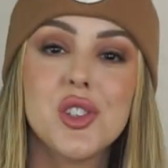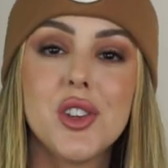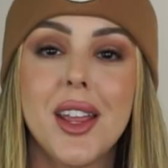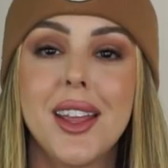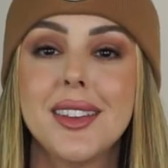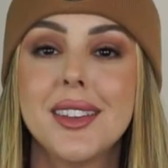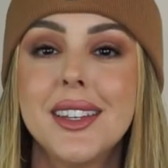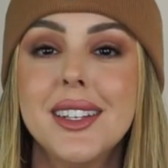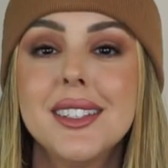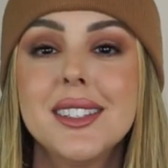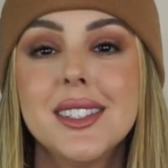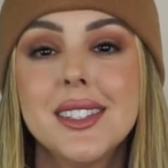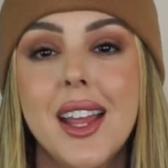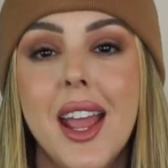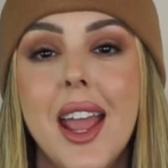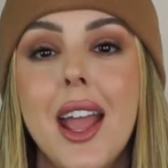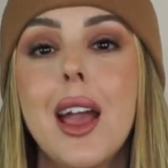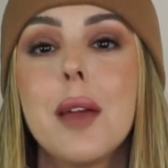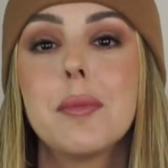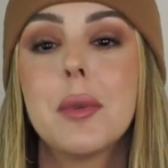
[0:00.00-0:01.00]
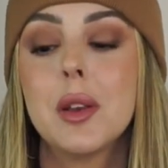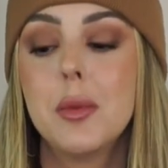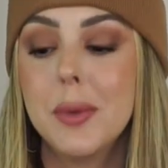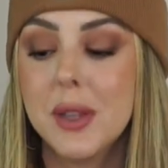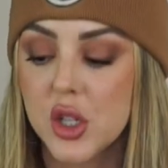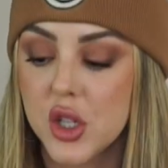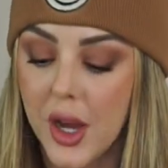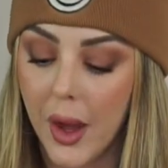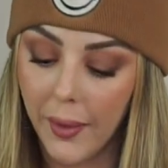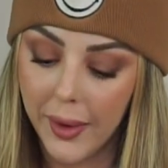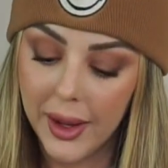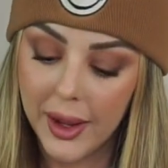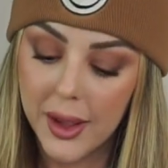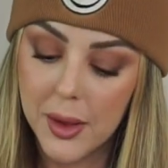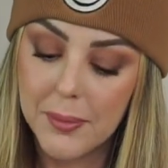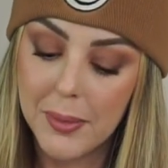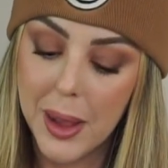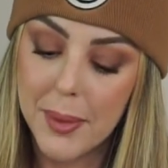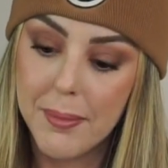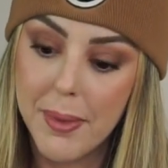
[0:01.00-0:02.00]
Shaylee. Today I'm going to be sharing
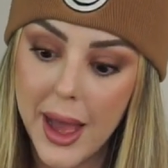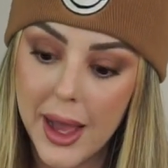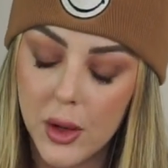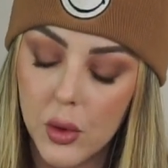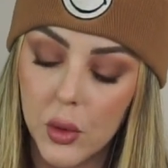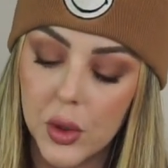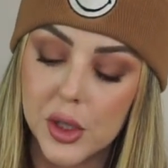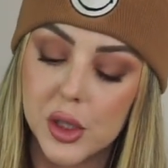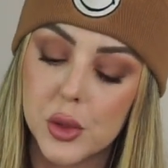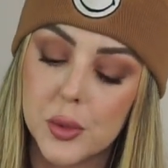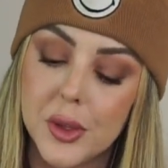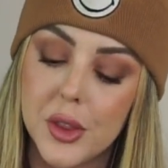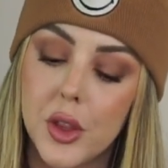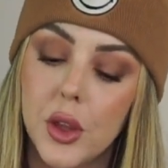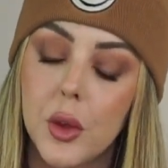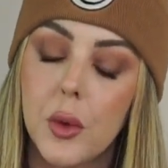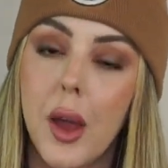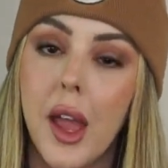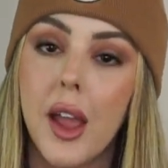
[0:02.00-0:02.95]
my MAC orders with you.